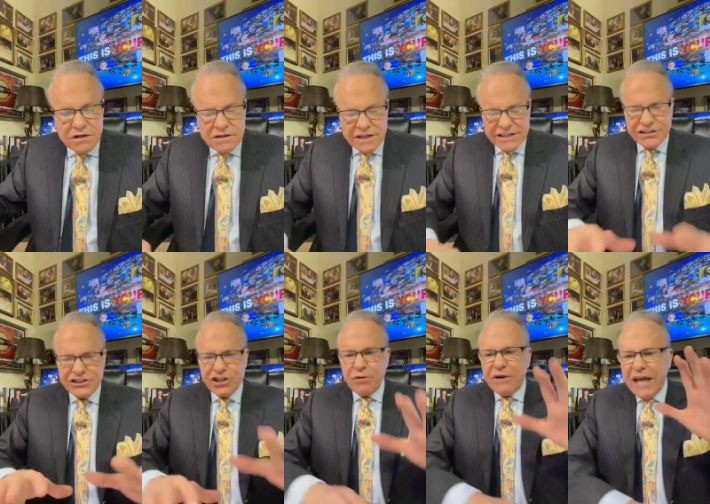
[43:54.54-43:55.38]
ladies and
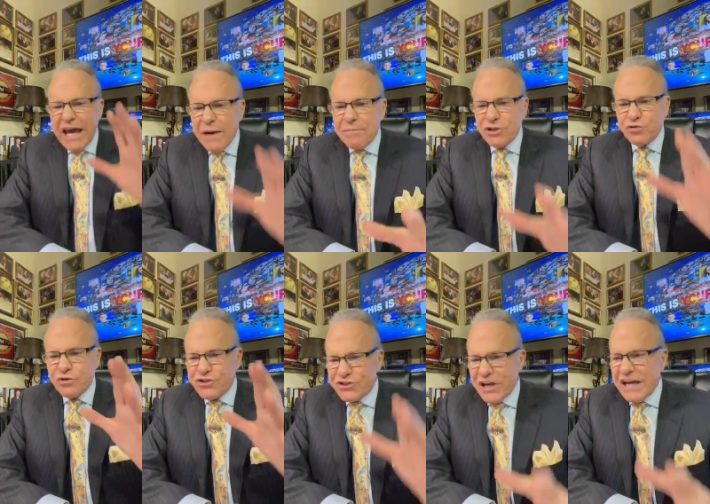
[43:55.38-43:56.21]
gentlemen help us with
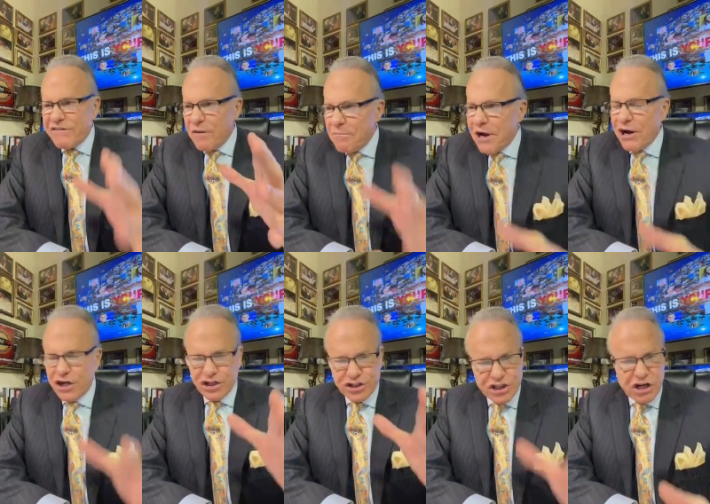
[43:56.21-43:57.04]
save
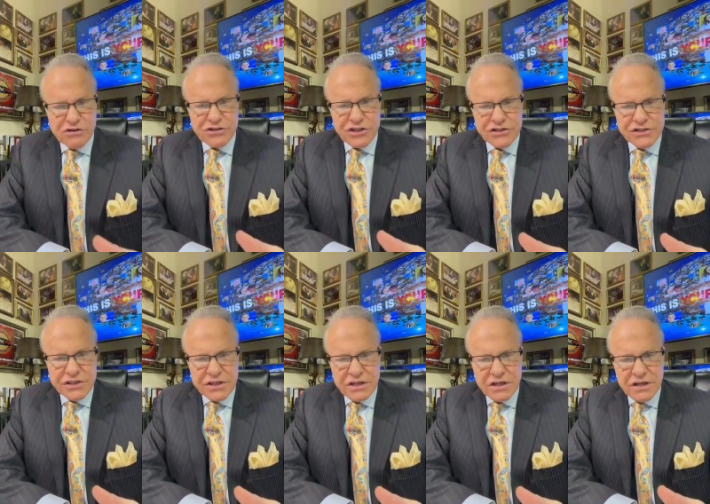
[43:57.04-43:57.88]
america's churches
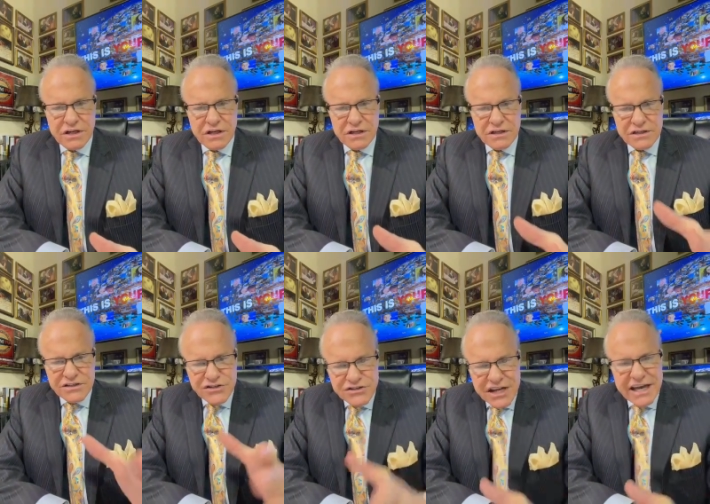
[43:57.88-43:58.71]

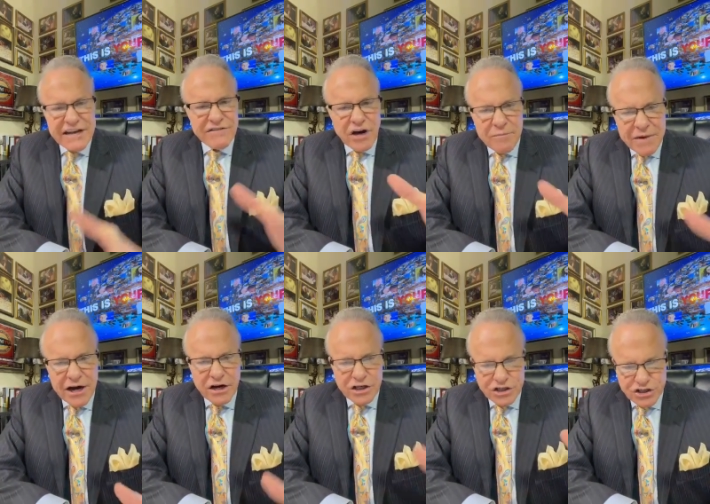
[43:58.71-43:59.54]
save
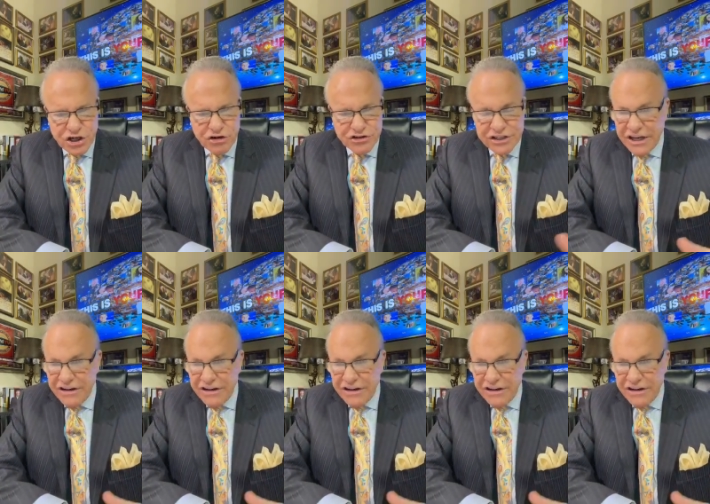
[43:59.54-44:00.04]
America's churches.